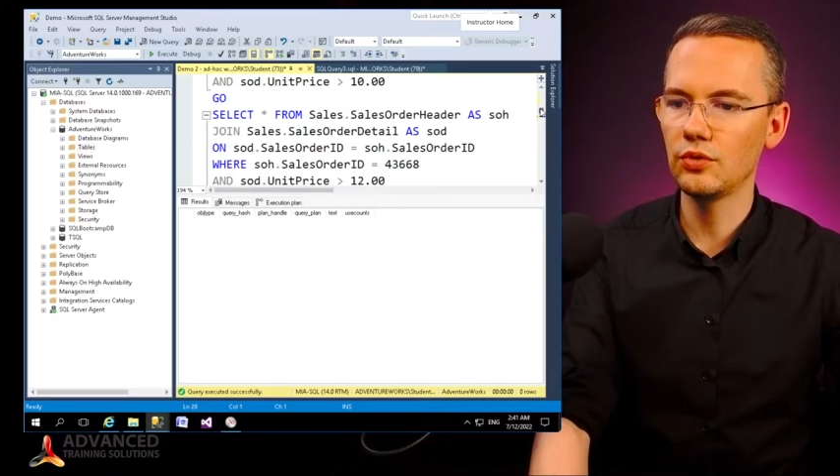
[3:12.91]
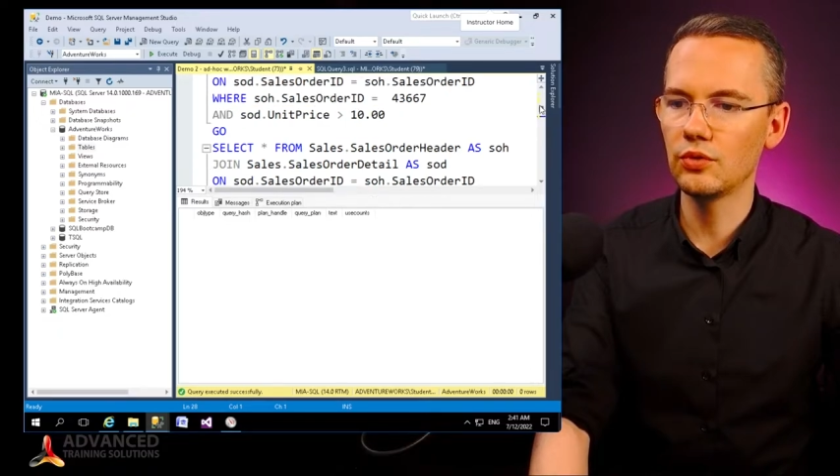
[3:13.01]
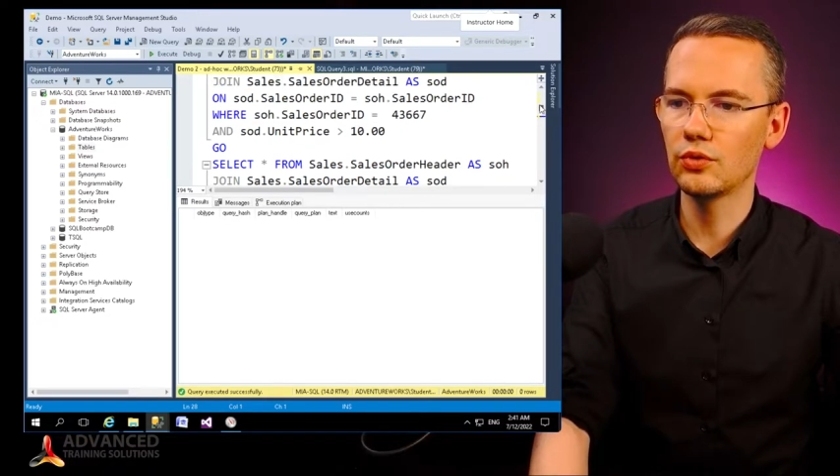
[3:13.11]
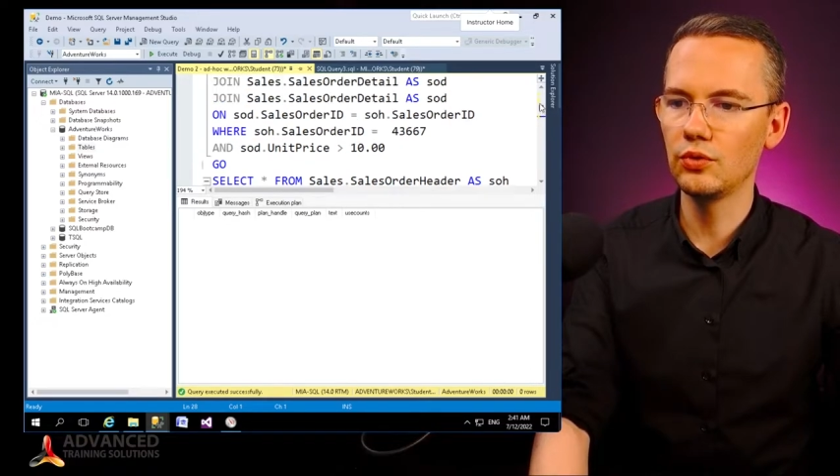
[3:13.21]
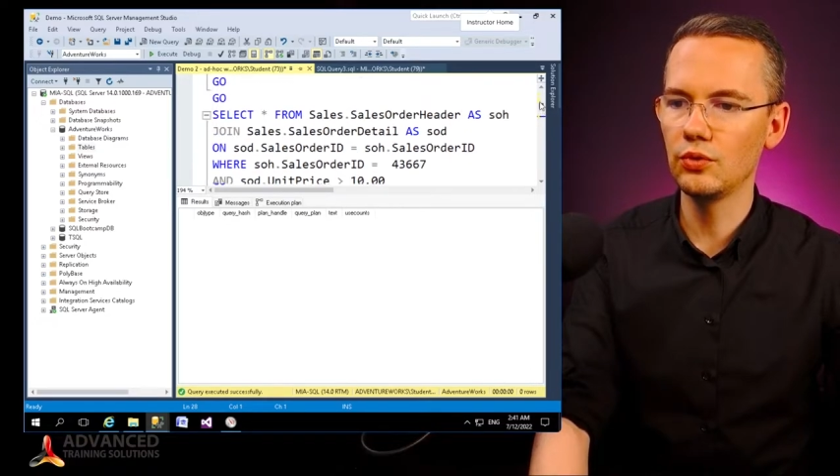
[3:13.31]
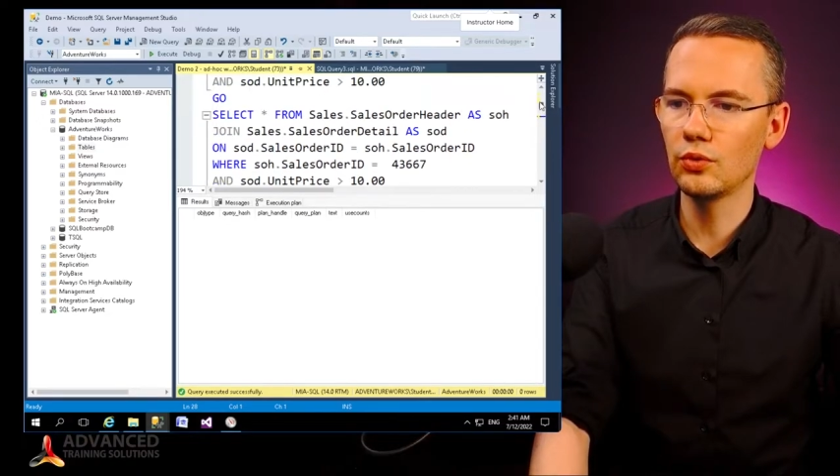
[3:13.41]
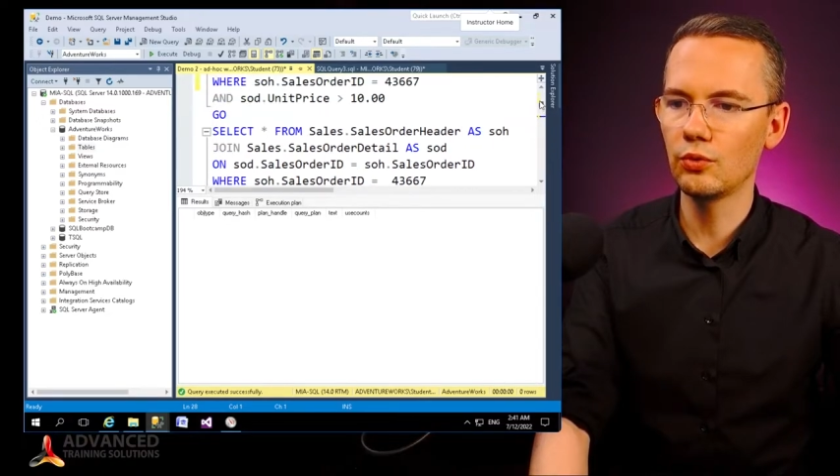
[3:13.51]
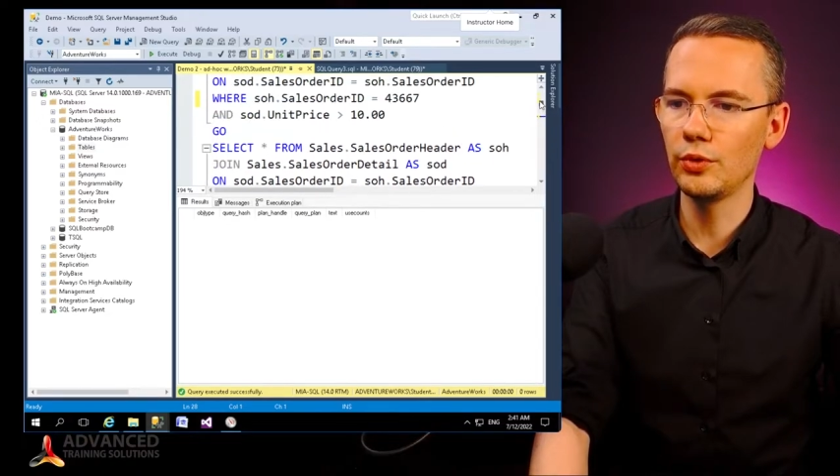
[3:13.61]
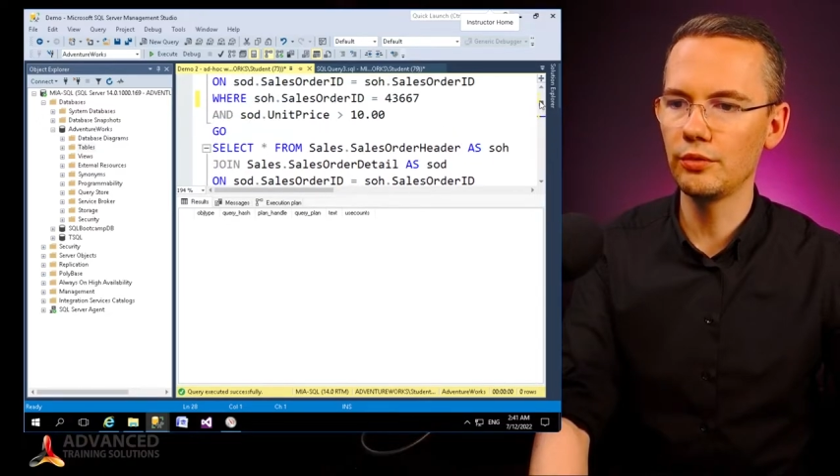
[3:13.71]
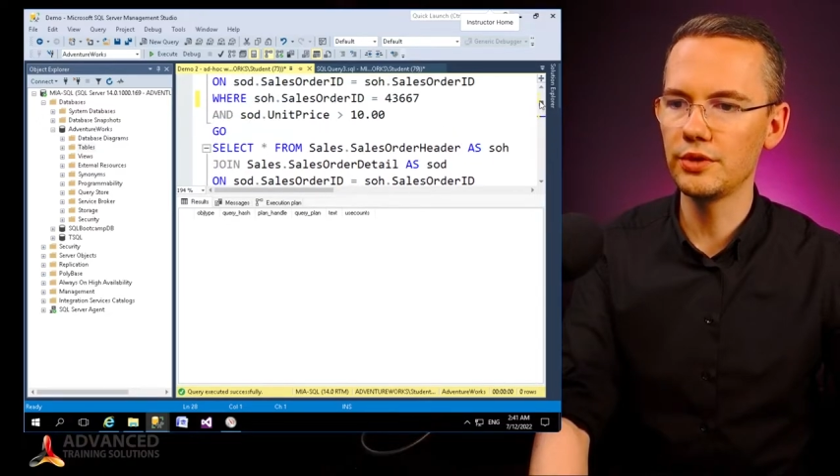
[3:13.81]
two
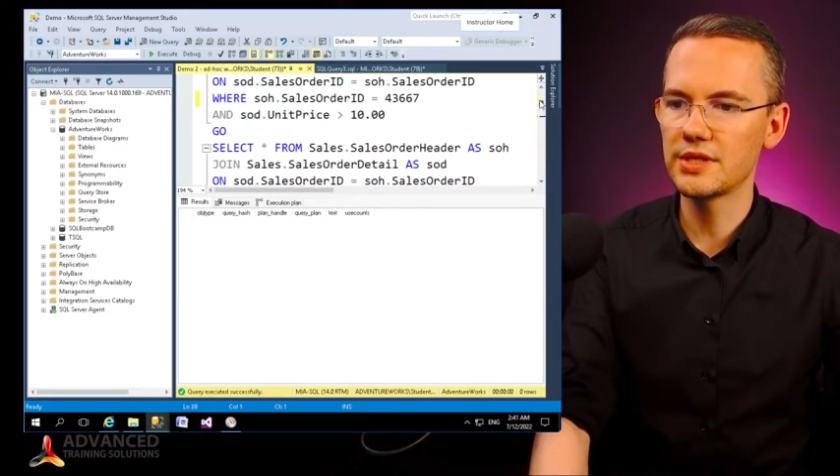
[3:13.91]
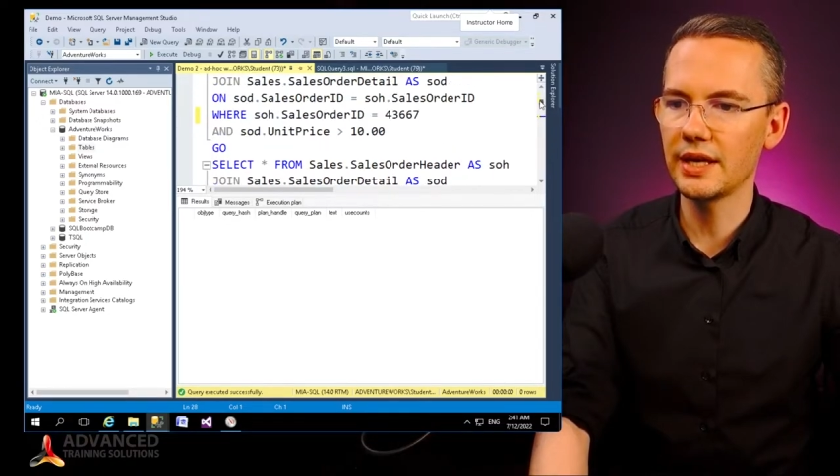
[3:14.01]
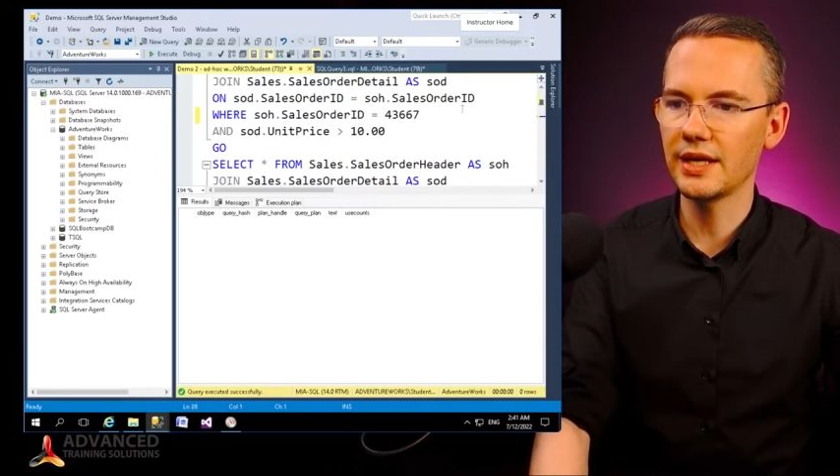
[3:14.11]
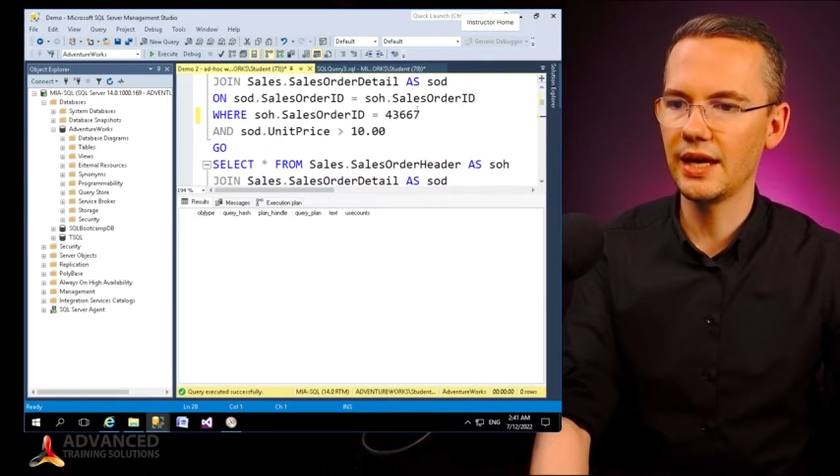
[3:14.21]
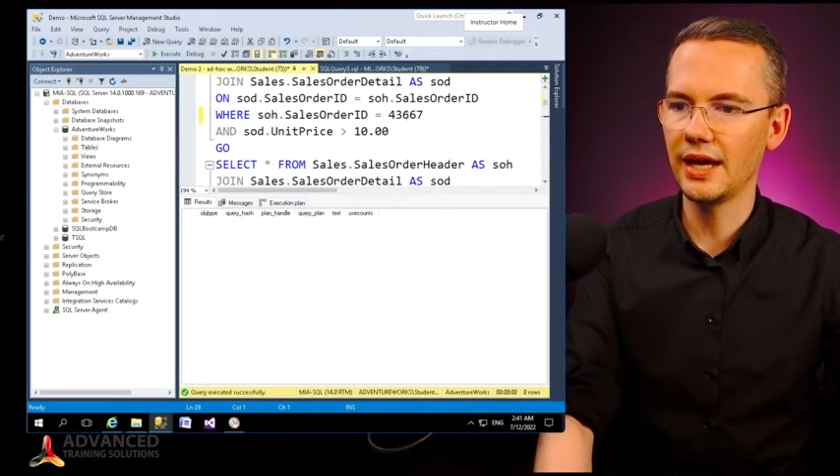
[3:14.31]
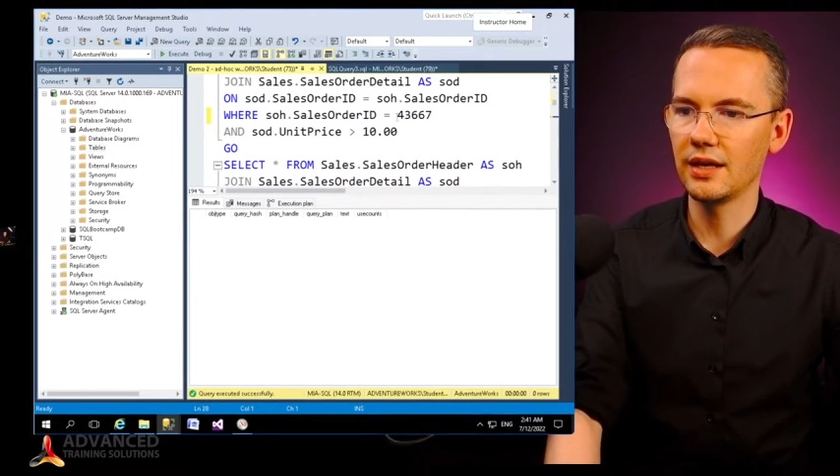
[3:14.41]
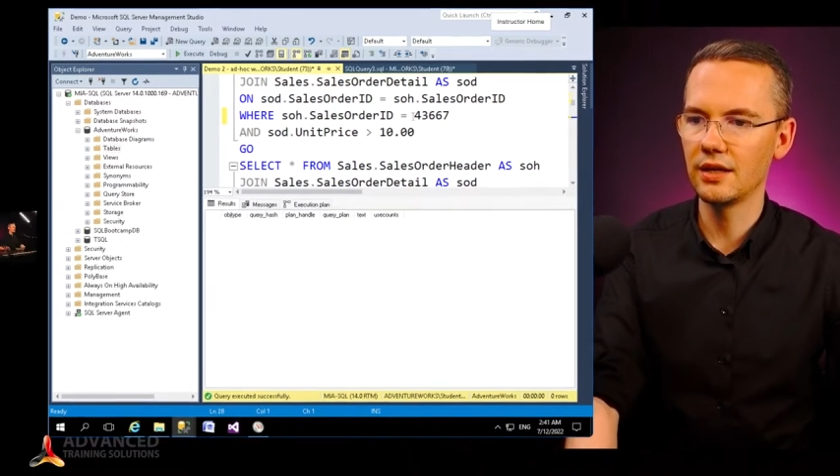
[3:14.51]
queries again,